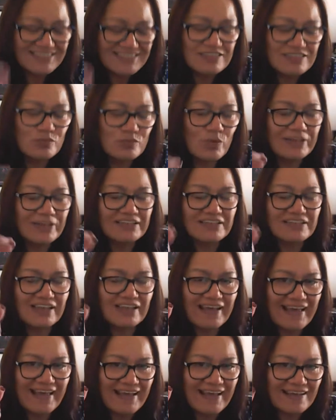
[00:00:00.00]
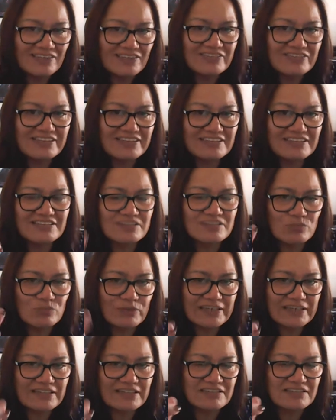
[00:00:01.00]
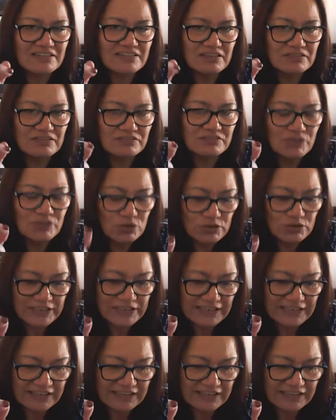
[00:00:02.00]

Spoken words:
is one of the healthiest ways of cooking.